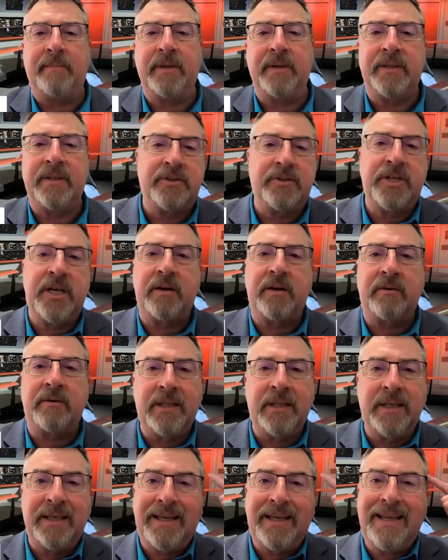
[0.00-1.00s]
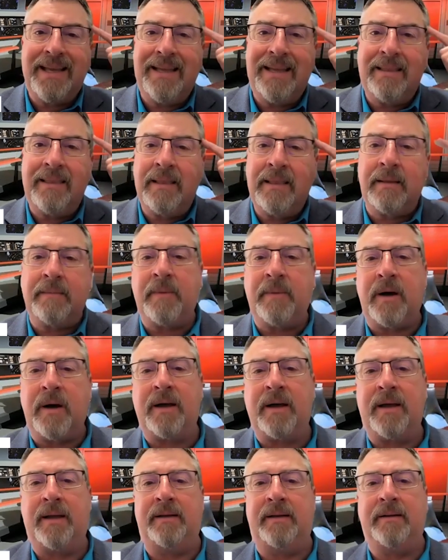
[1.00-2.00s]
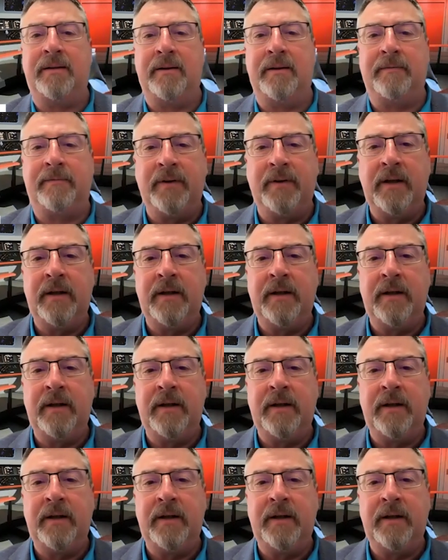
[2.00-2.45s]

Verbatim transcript: but they're generally in the mind of,